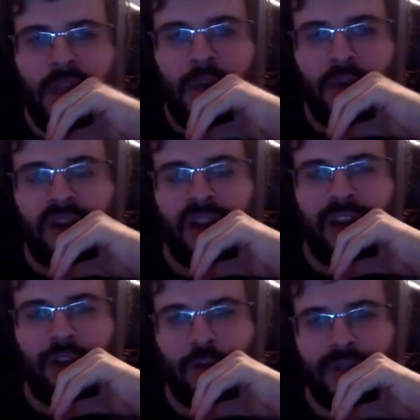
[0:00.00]
with a lot of
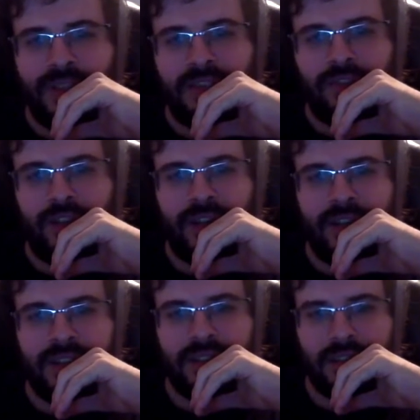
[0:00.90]
her recent
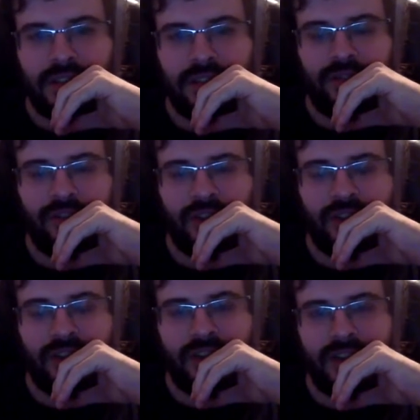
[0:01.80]
fights, she fought
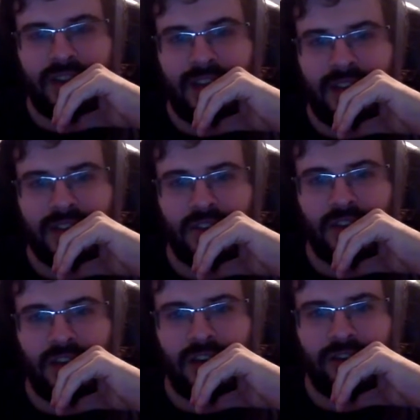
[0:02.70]
Nina
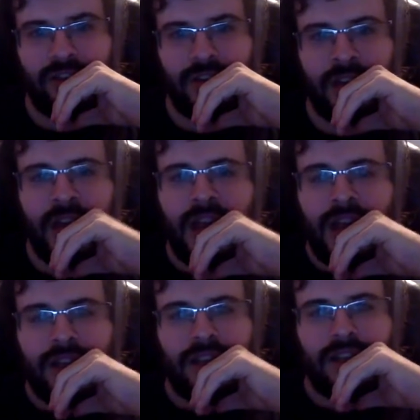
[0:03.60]
Ansaroff, and
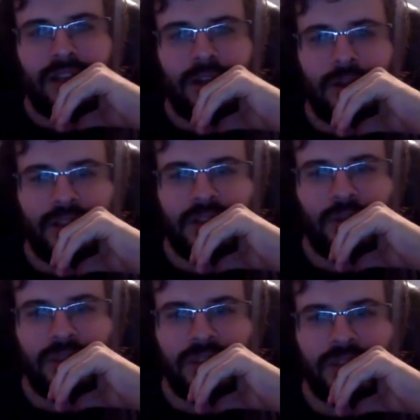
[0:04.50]
the question
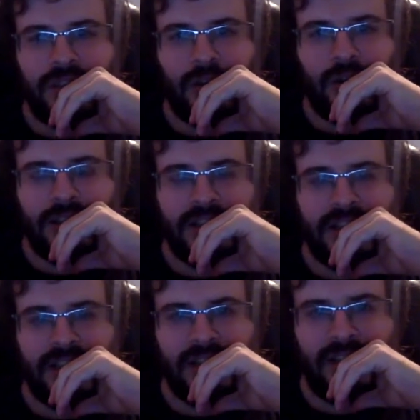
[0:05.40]
was, can she
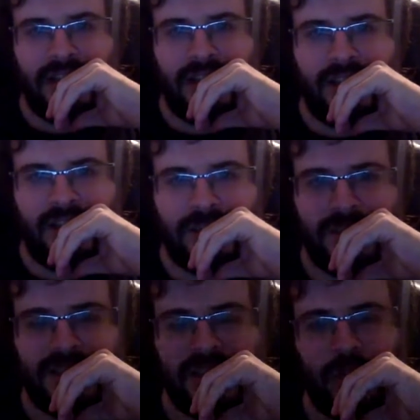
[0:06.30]
get the takedown? That's
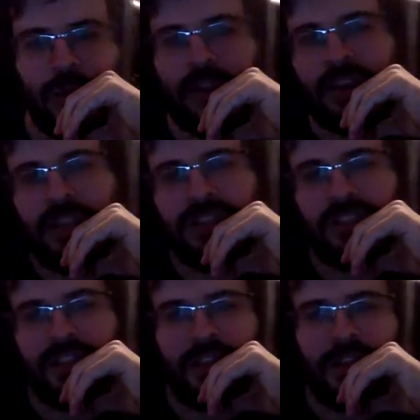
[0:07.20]
basically what it hinges
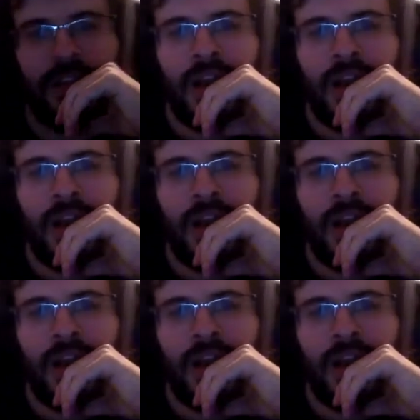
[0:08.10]
on.